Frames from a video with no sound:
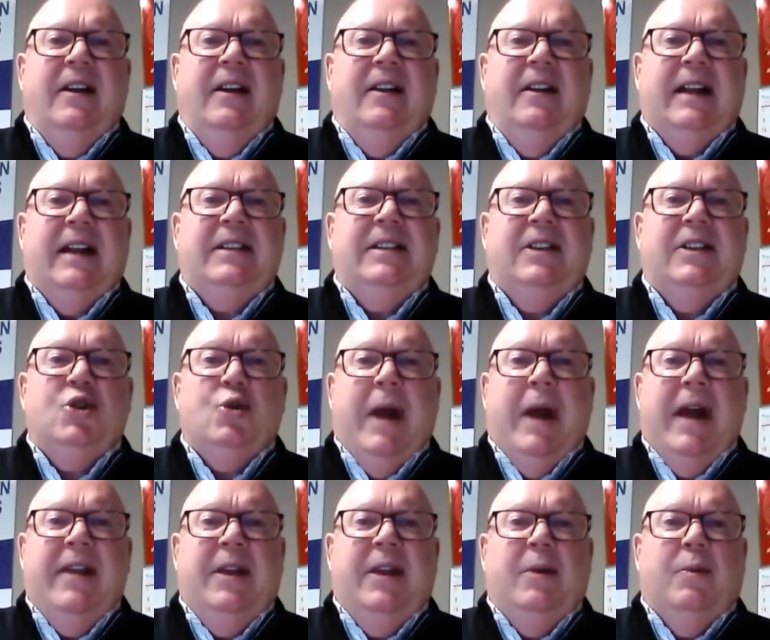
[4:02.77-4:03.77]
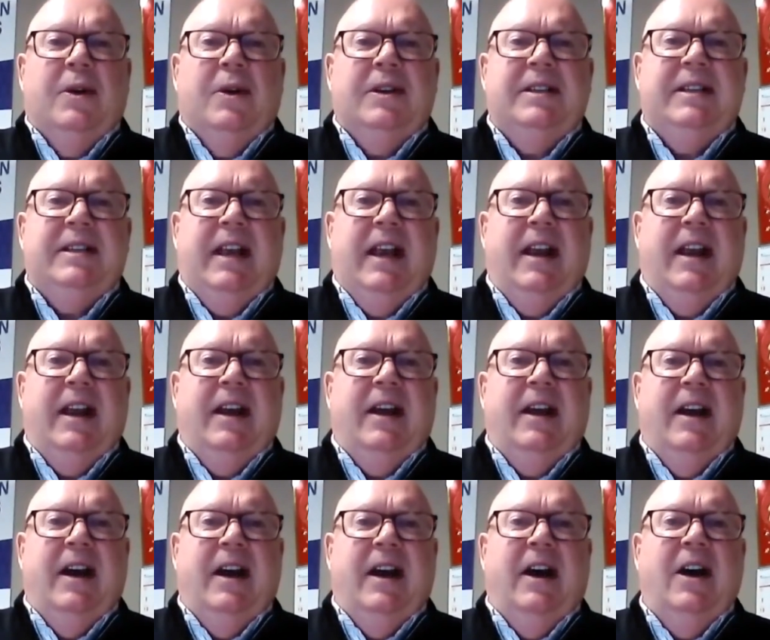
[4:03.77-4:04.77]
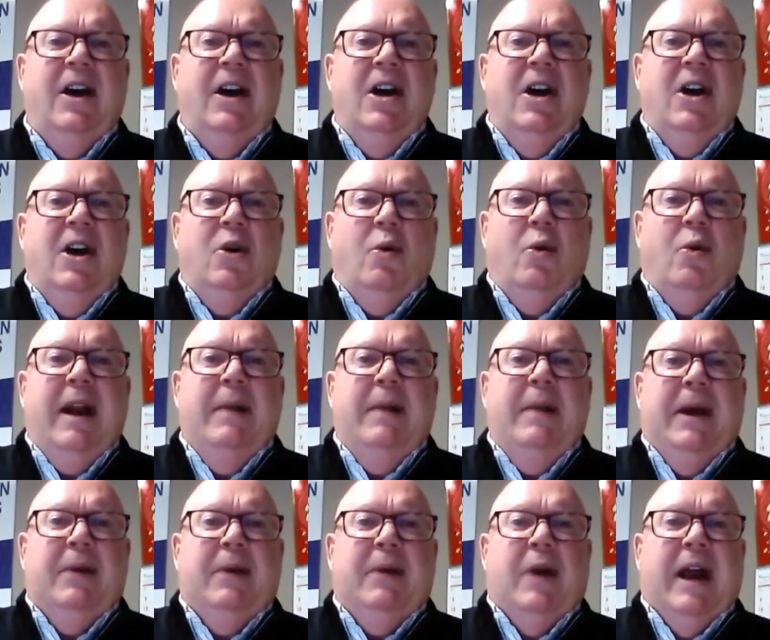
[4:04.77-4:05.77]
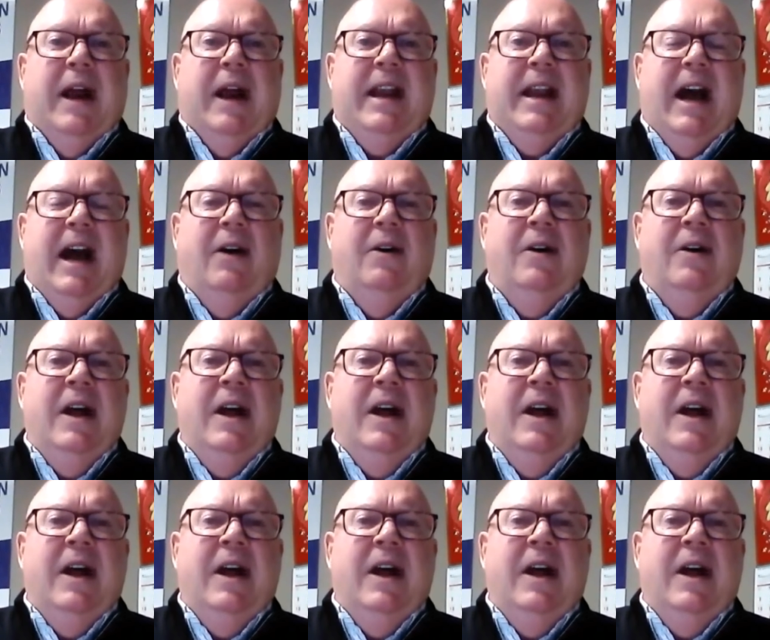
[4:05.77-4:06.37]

that's a trend that we're seeing uh, quite a bit right now.